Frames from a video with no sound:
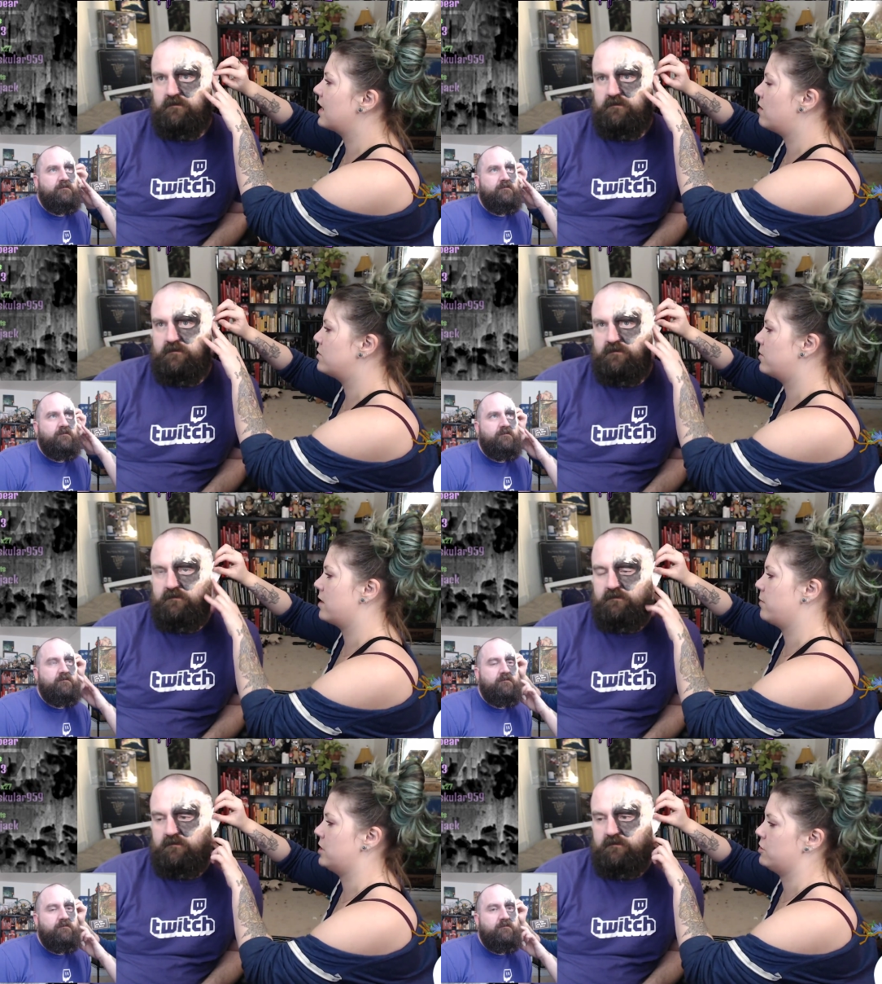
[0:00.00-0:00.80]
Speaker 1: outdo
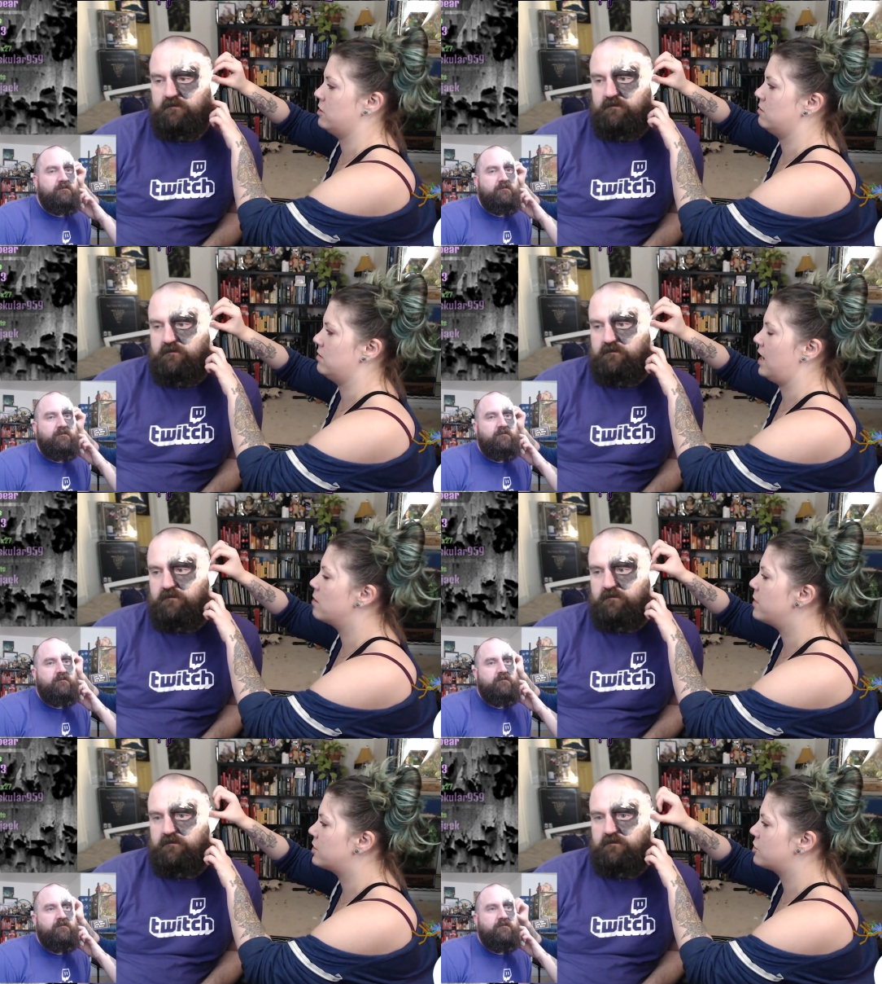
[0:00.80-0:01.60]
animation.
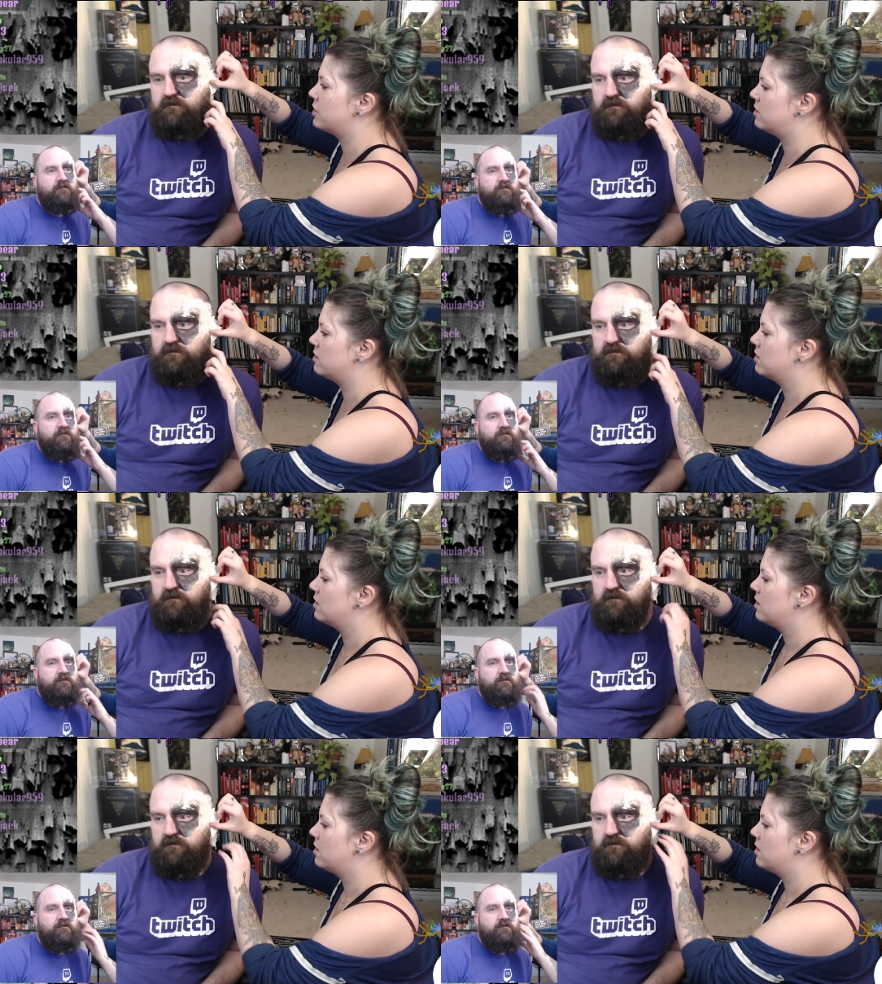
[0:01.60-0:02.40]
Animation,
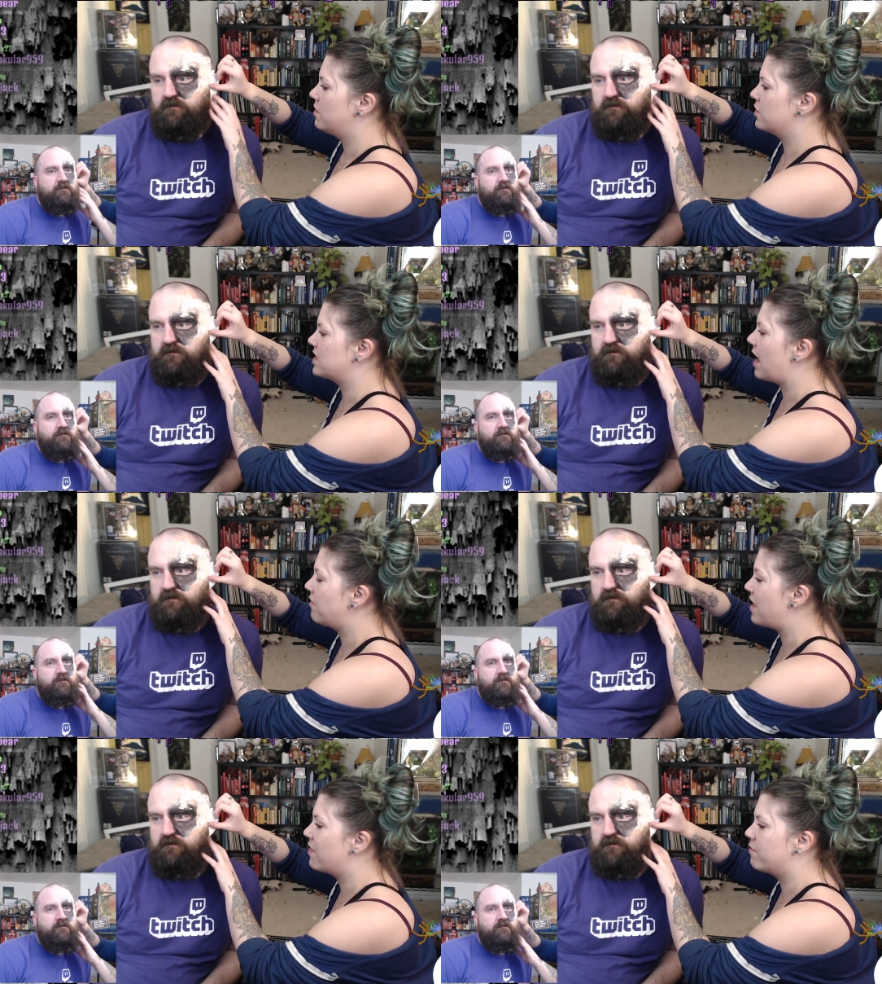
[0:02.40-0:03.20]
there's
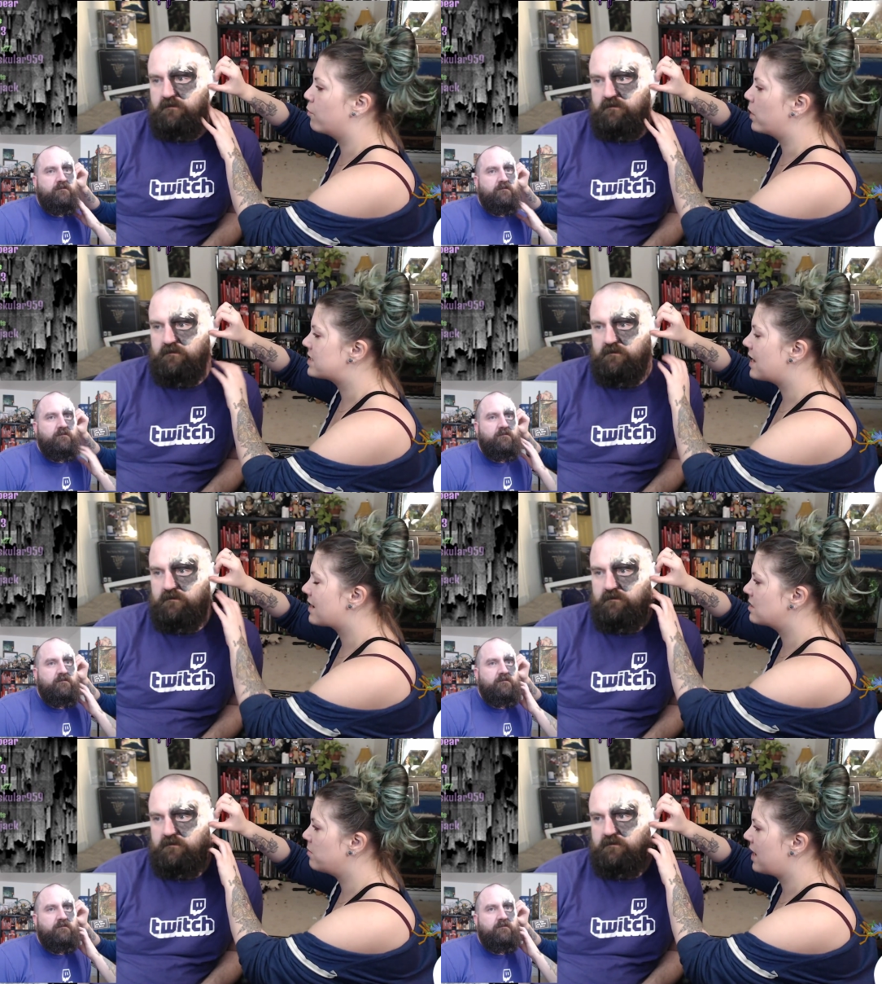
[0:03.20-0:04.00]
and the voice
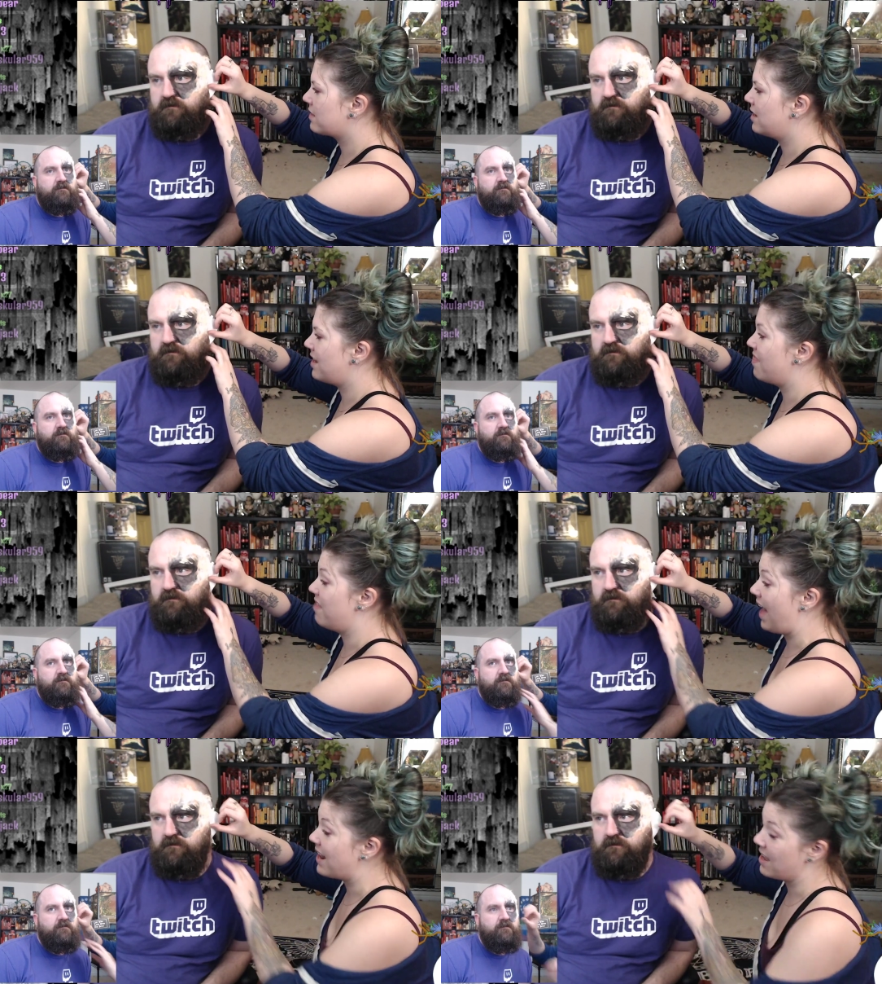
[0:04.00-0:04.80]
acting back then, and
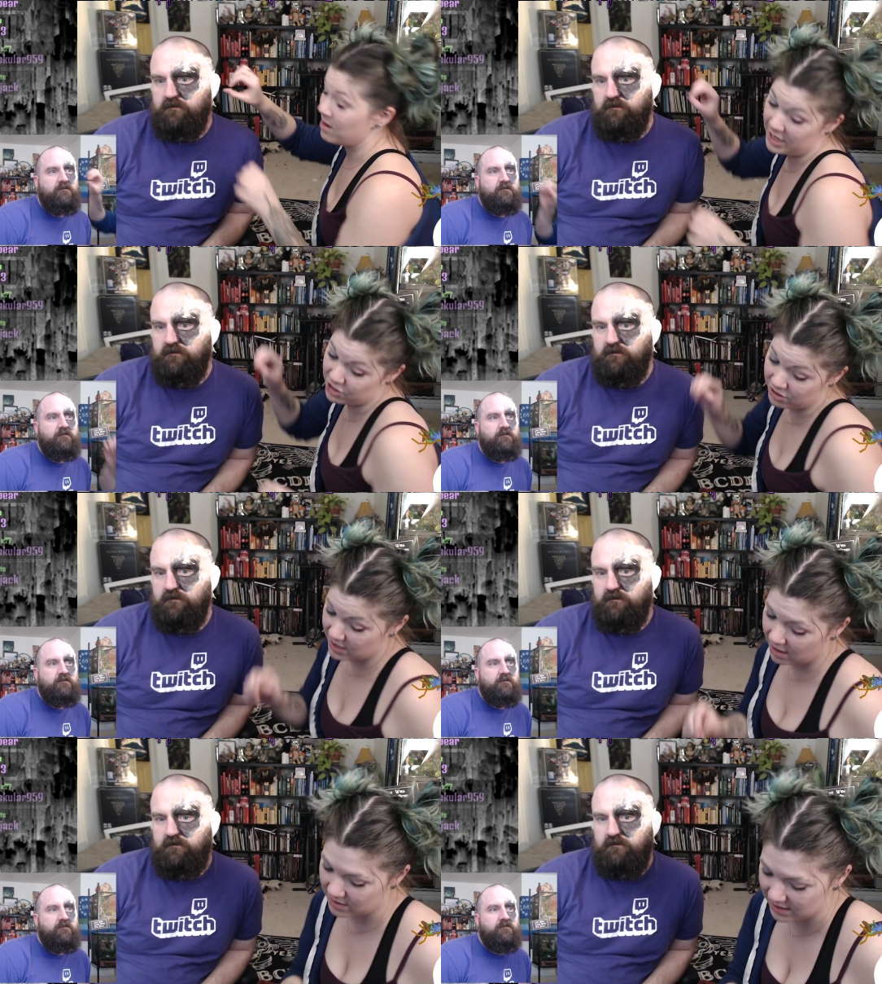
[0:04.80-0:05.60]
that animation
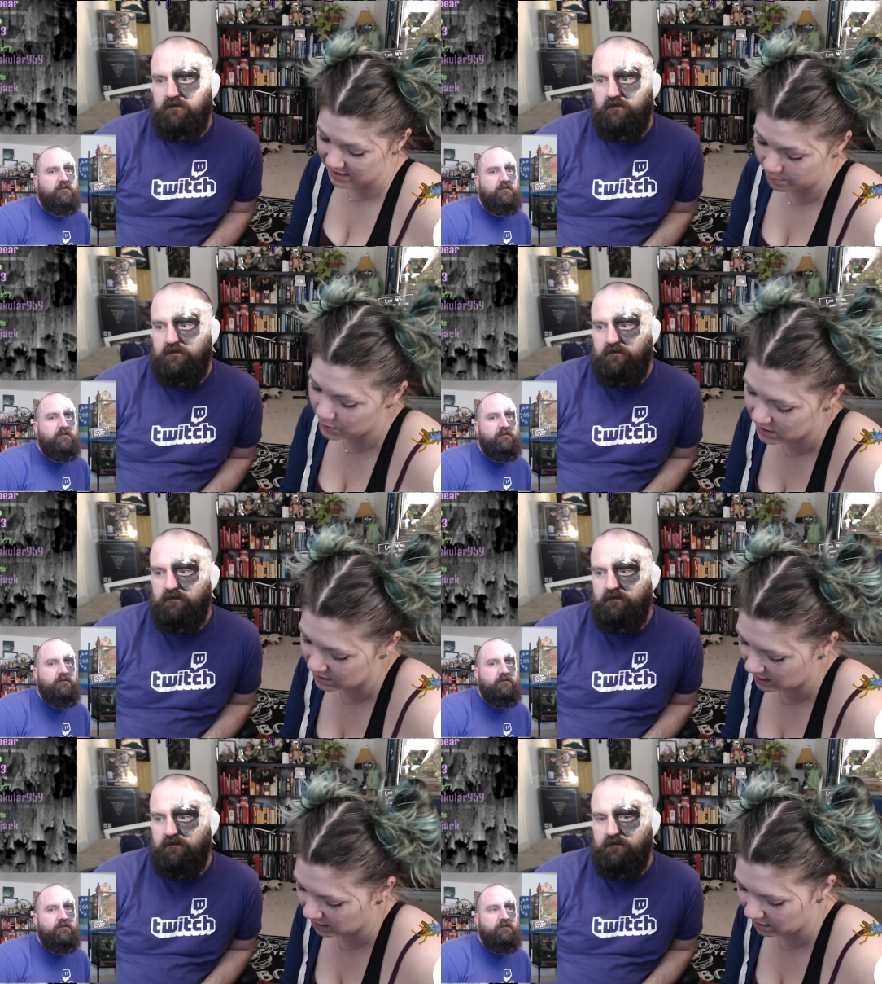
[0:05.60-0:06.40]
style, it's the same that's in
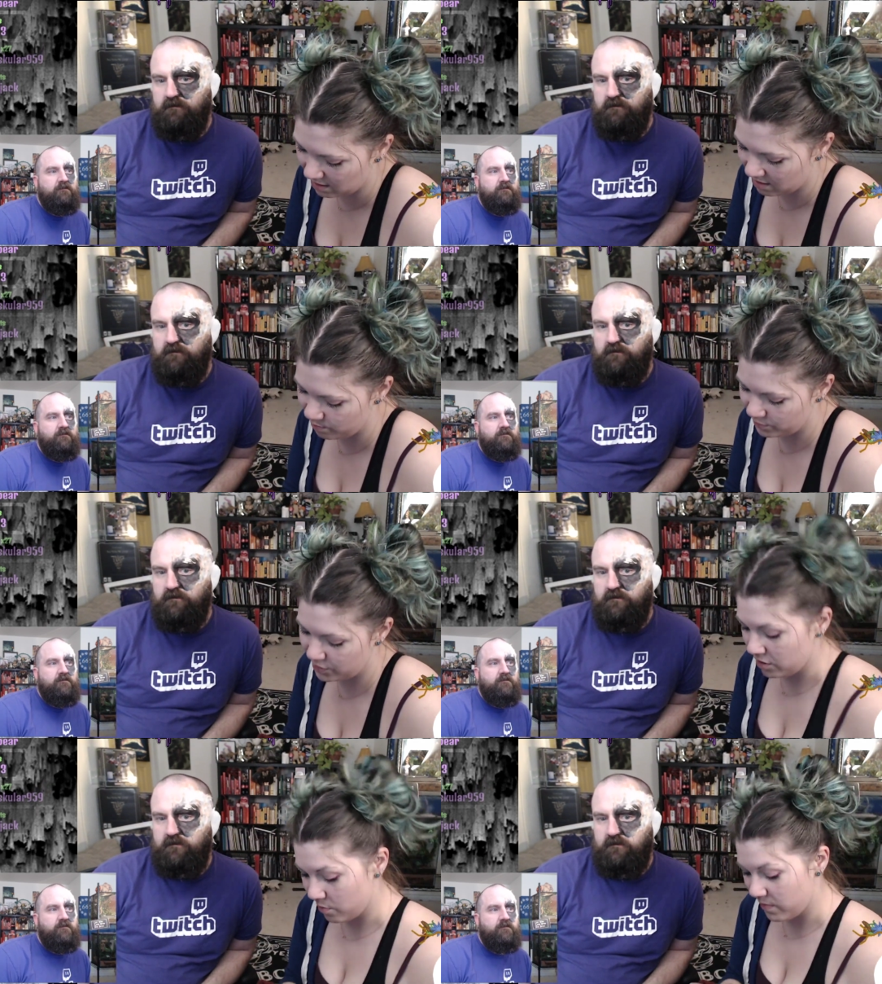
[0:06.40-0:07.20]
like, um, you
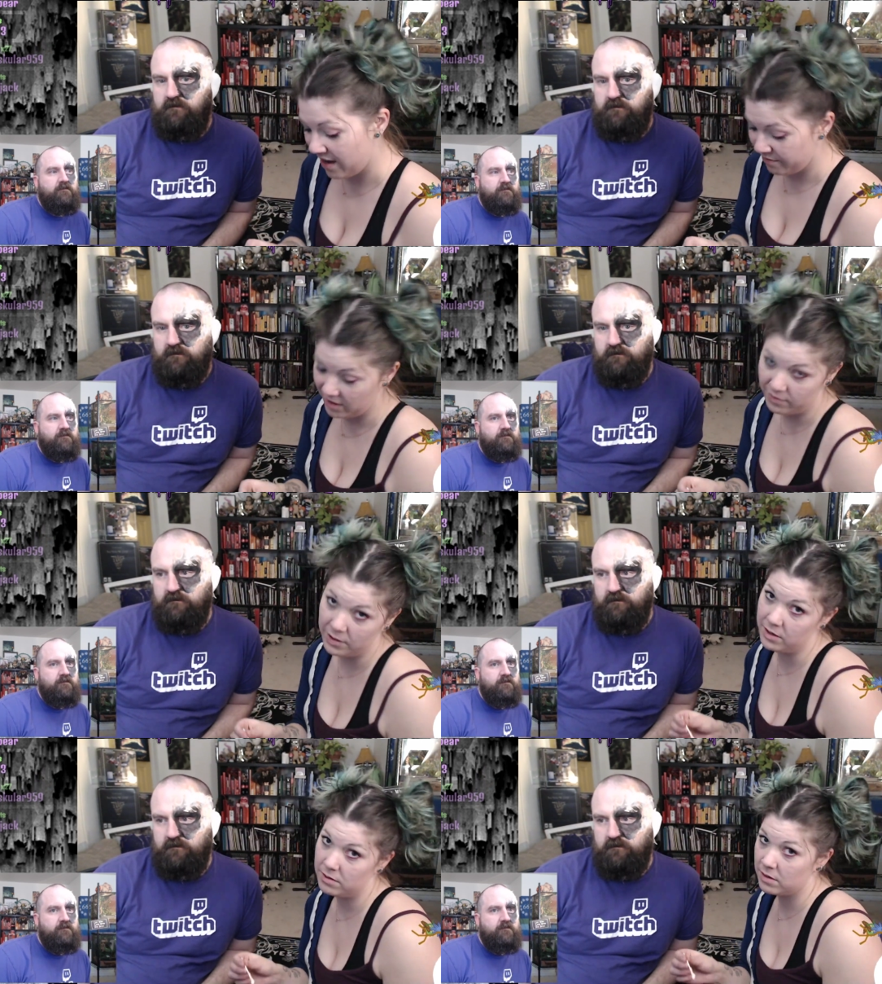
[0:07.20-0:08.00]
know, my
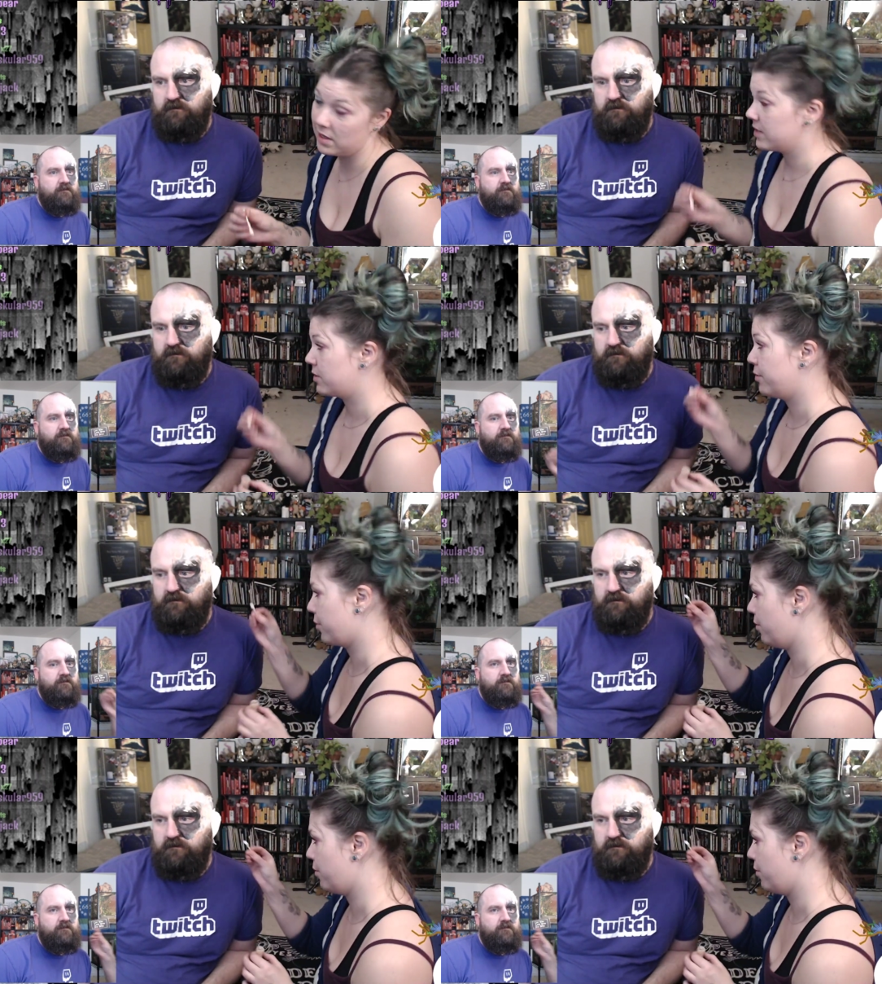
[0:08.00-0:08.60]
favorite, The Last Unicorn.